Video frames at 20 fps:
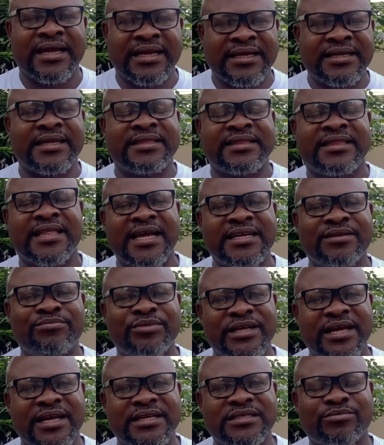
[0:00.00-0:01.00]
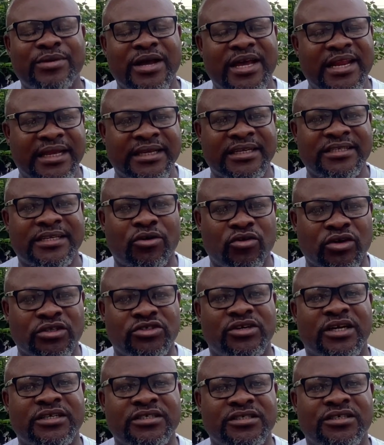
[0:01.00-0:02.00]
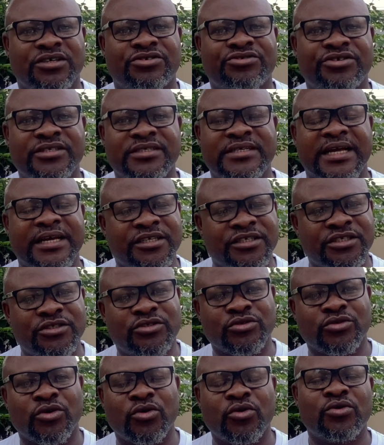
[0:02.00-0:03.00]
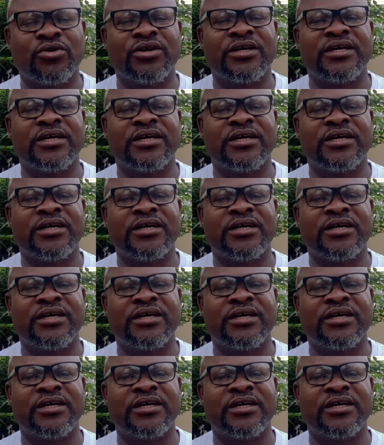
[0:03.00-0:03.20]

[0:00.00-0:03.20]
The third biggest biodigester construction secrets that you need to know